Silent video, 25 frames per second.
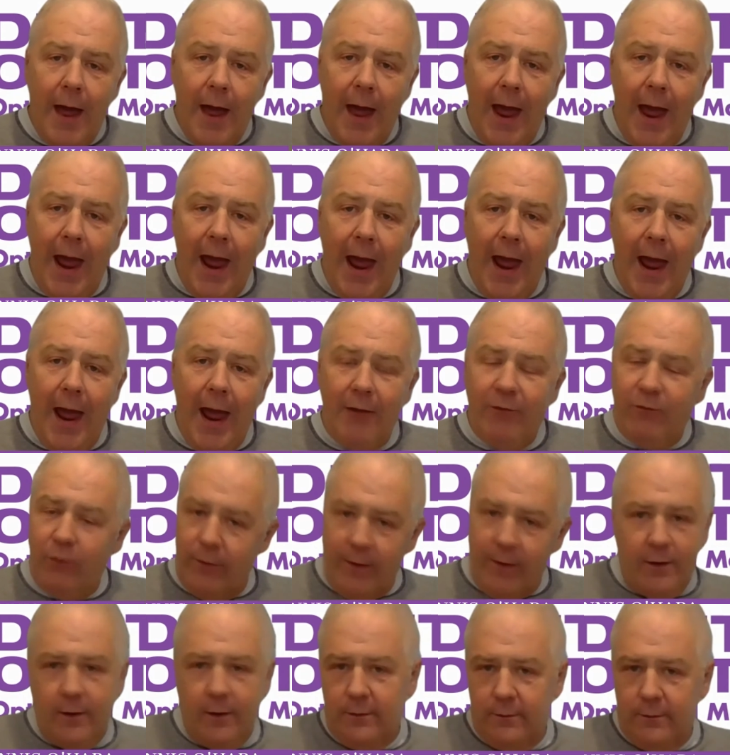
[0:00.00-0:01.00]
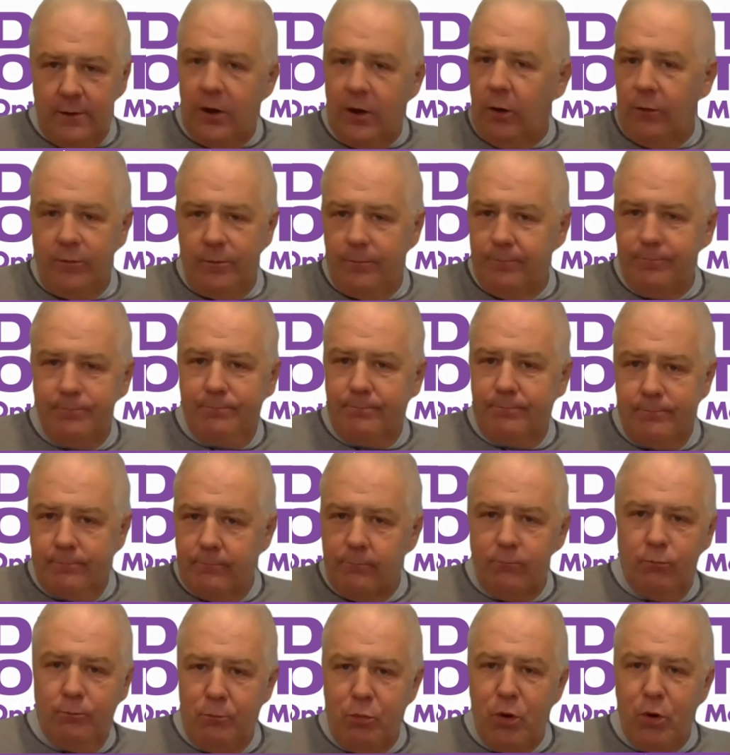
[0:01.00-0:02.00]
and so that it, the
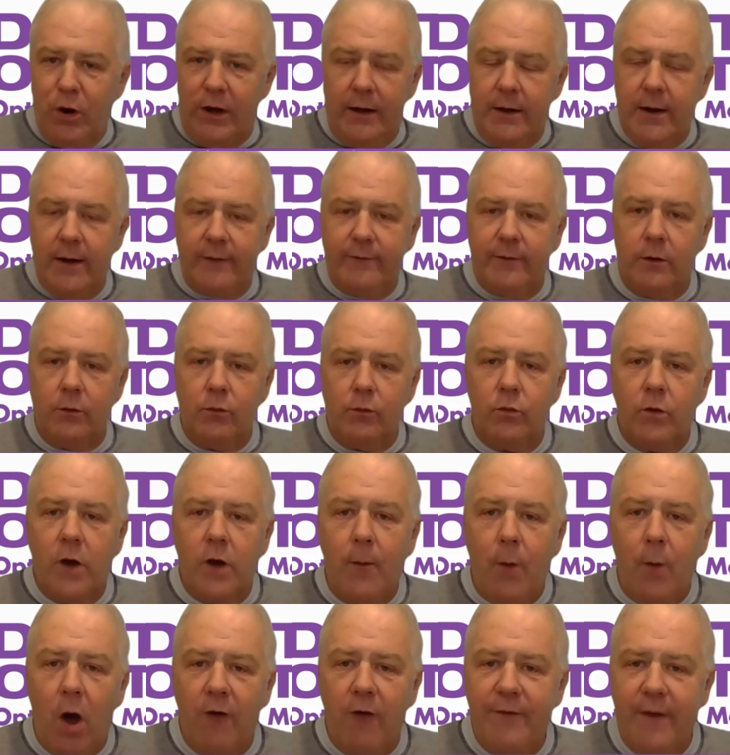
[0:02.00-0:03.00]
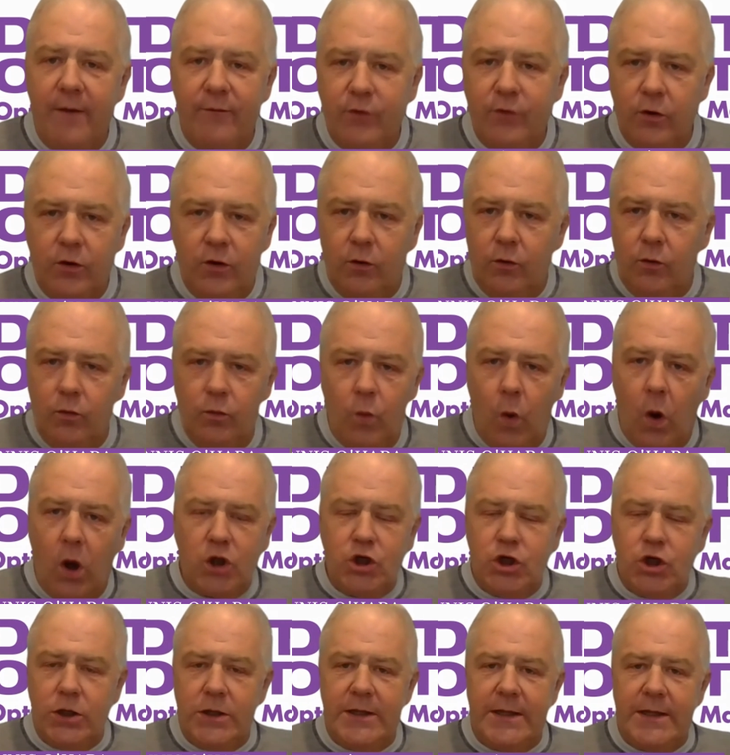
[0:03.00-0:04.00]
printing doesn't come off after you
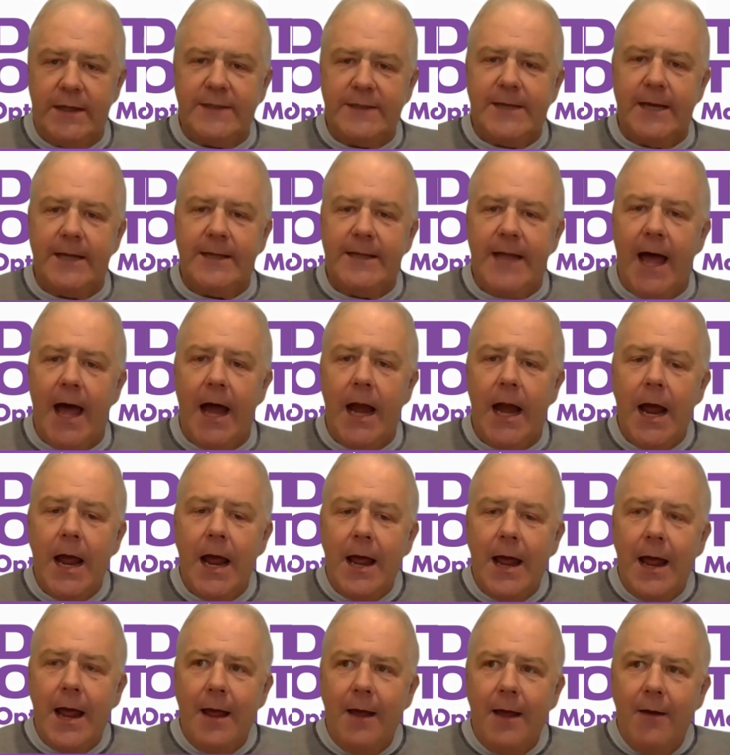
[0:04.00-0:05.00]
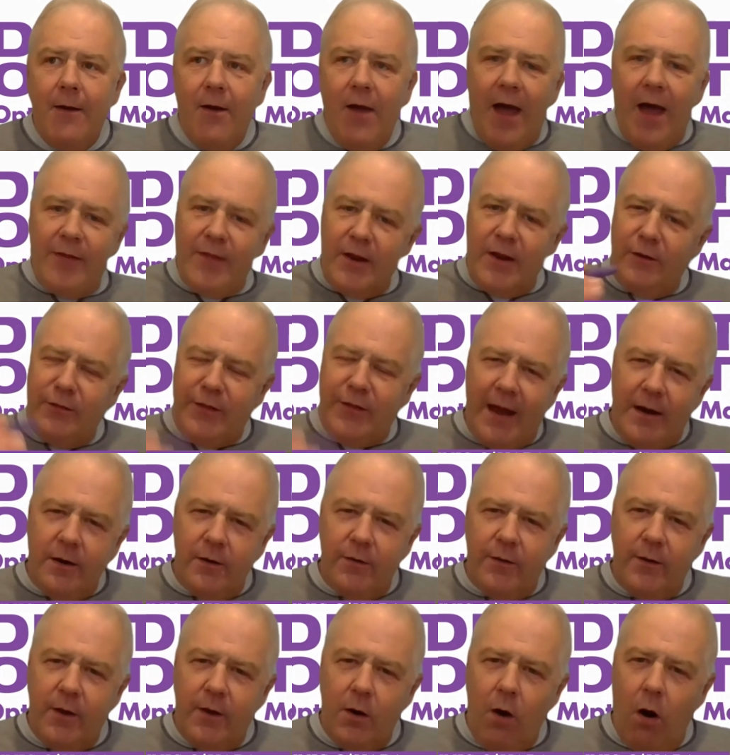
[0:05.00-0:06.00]
wash it and things like that. And then at the end of
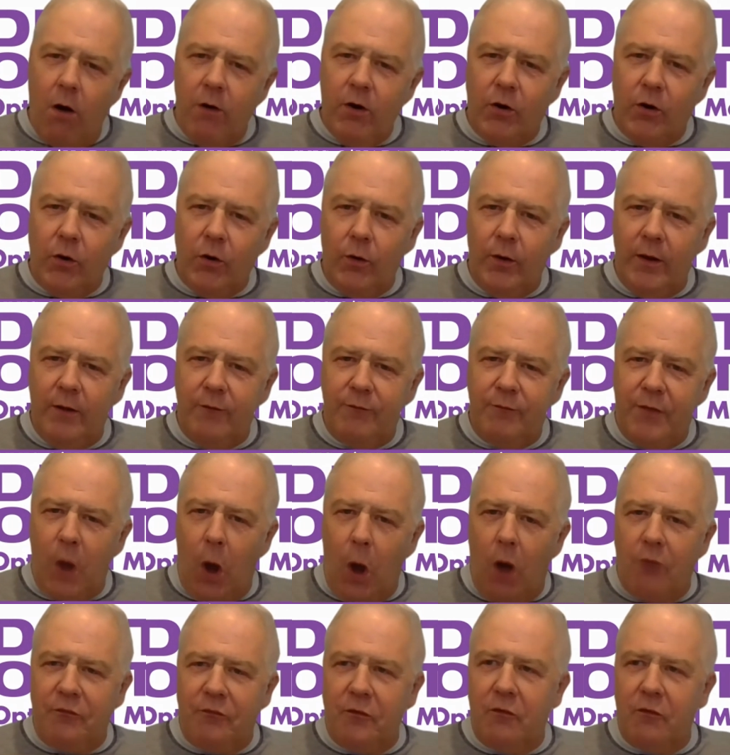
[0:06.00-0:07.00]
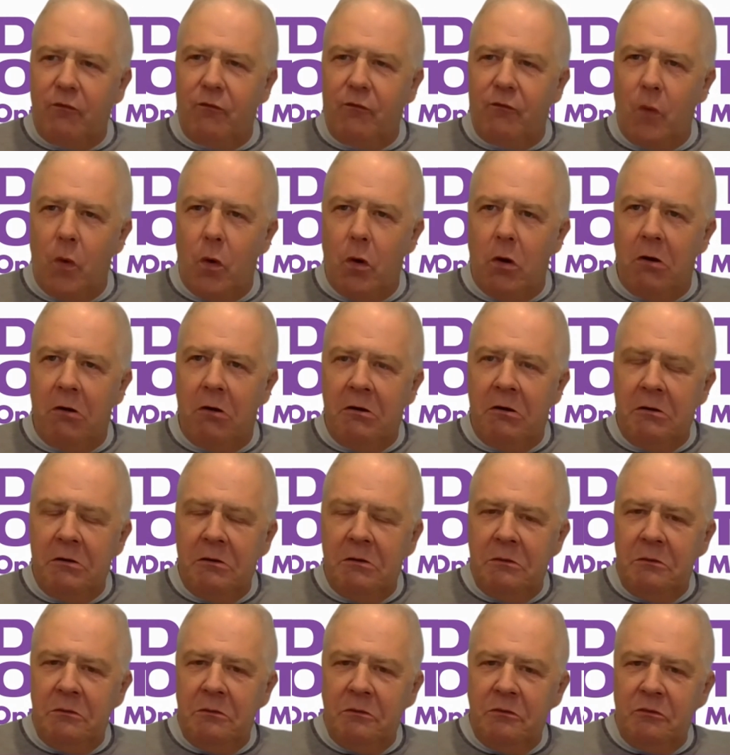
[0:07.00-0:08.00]
the article, if the offer is for
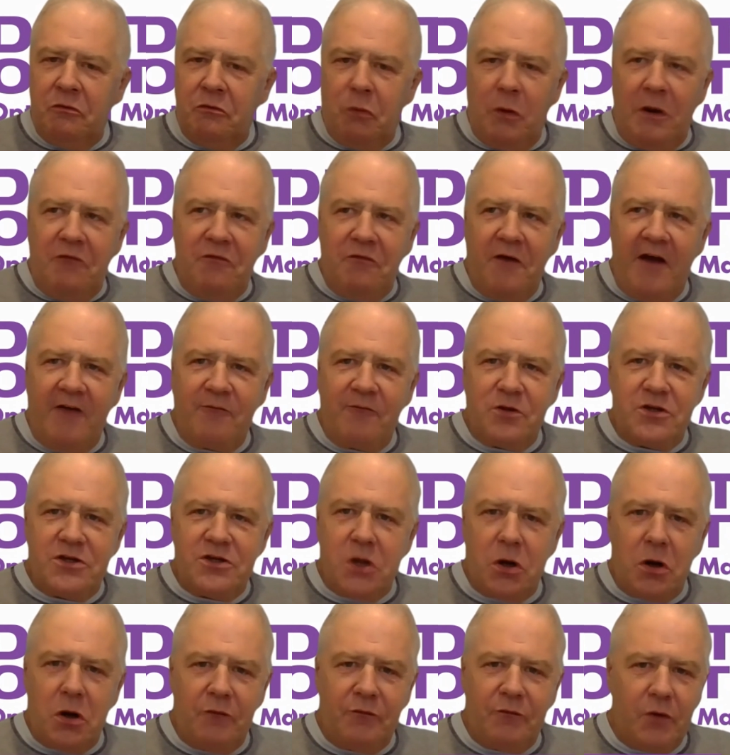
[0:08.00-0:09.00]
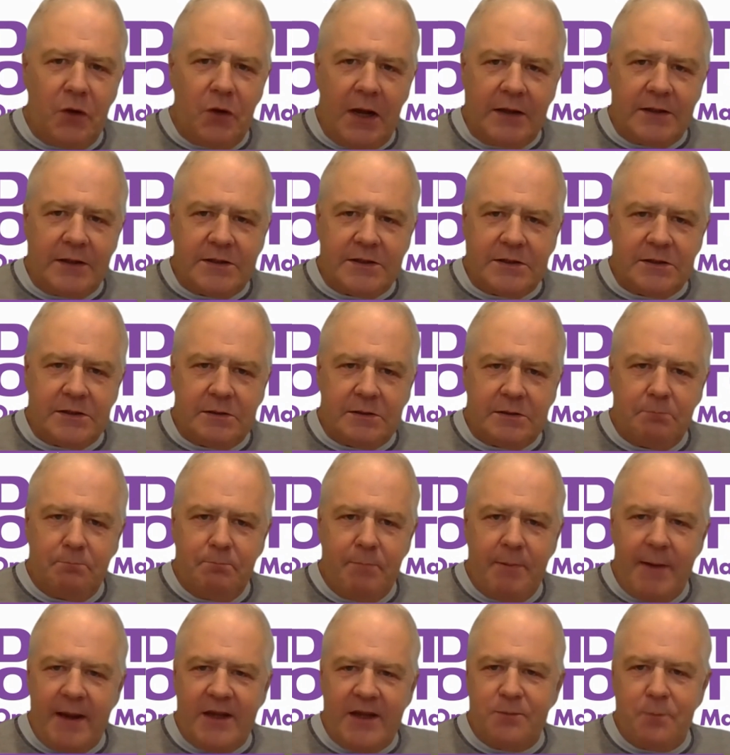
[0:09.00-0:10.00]
25% off your next
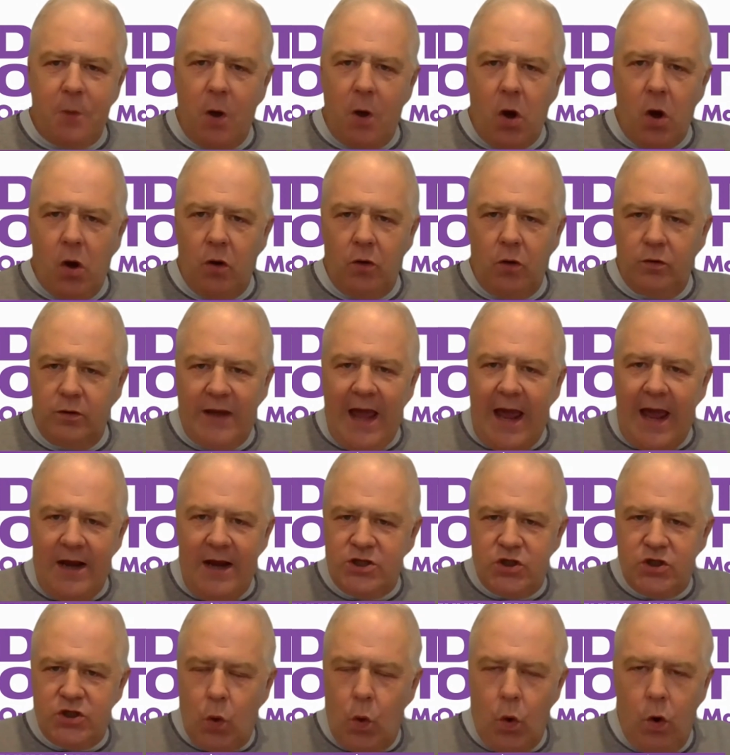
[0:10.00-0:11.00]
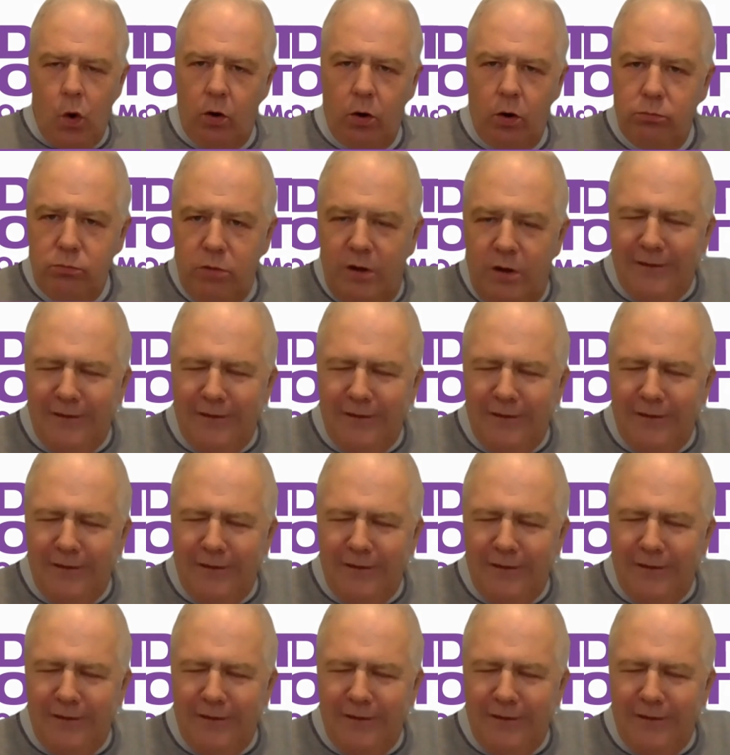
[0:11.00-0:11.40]
baseball case order,